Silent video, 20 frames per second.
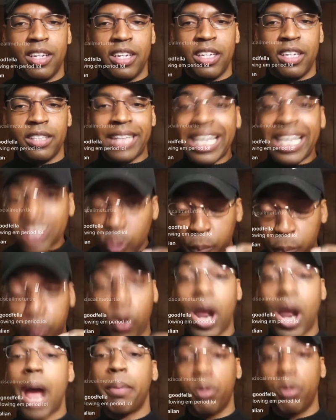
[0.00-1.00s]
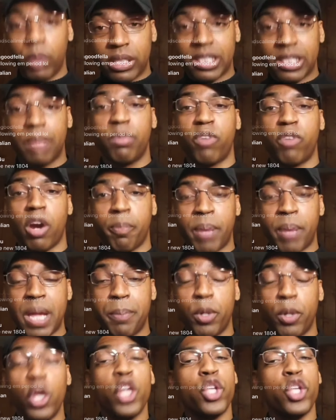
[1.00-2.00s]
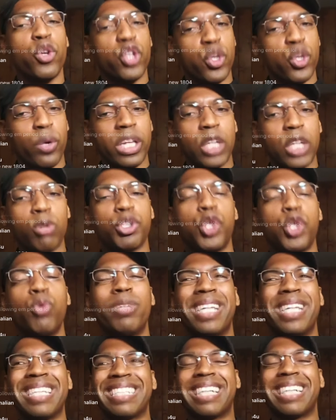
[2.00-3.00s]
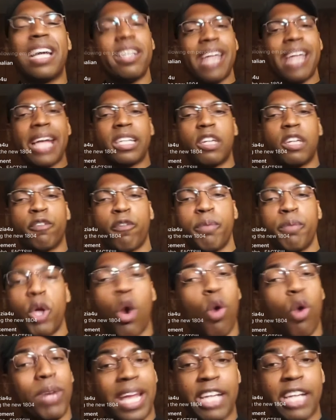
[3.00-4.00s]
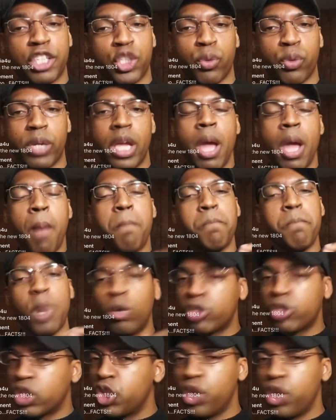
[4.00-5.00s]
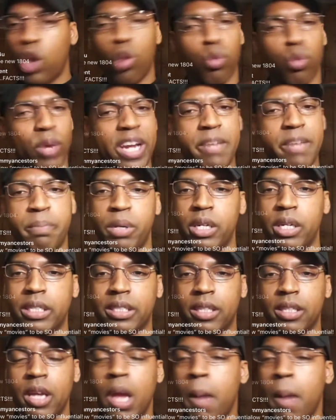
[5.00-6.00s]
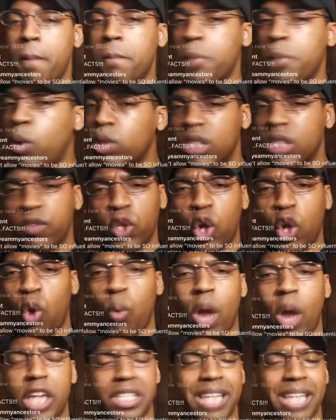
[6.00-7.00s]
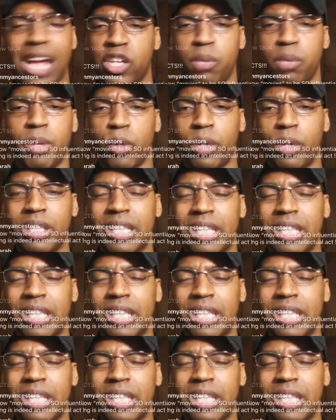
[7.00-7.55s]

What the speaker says: That's the problem with some of our people. You're a little too disconnected from your own history. Most of you don't read books. Most of you don't watch documentaries.